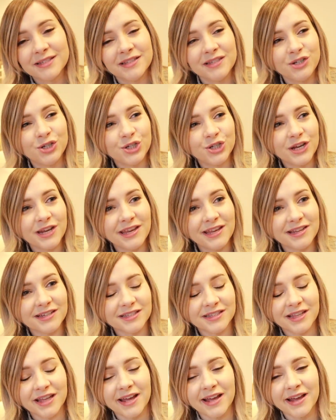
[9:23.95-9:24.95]
the shittiest
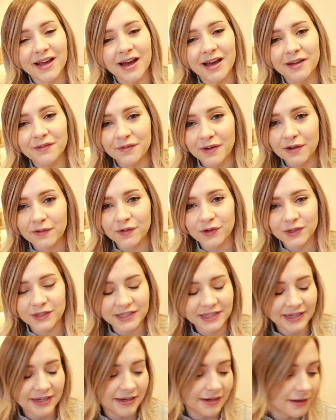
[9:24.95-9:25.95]
thing I've ever
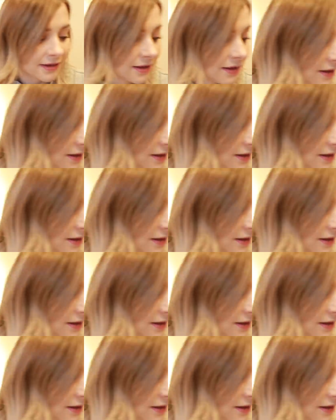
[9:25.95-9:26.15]
seen.